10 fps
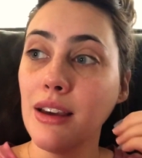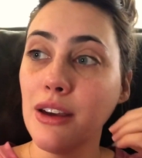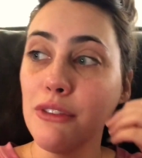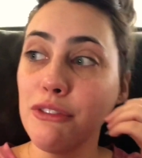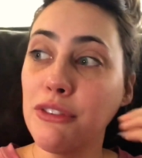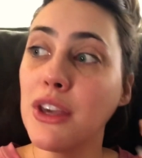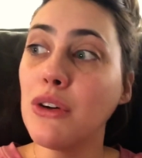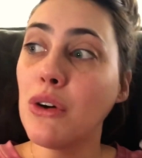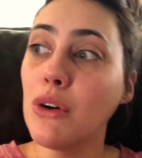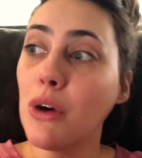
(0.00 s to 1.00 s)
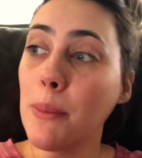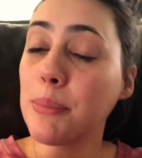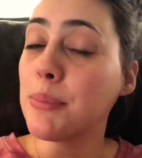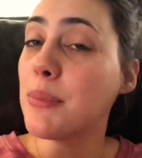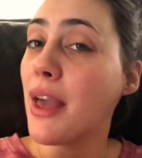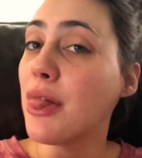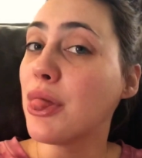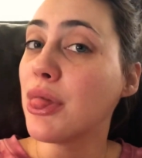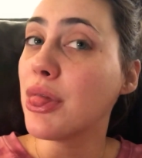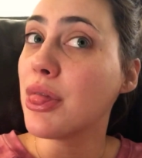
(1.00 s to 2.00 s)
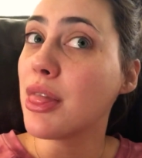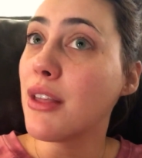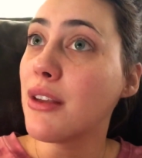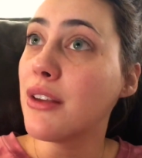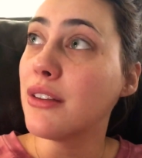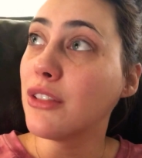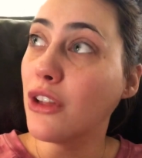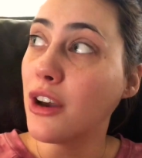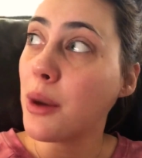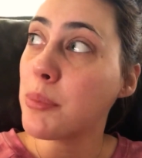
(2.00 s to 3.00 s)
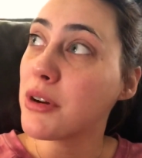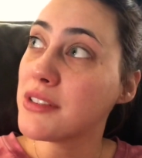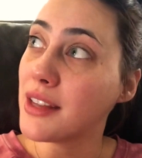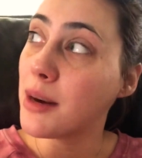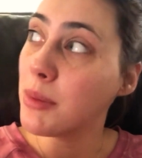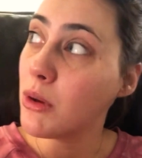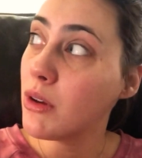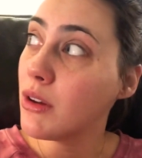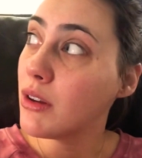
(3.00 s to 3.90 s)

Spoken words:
feel and look presentable,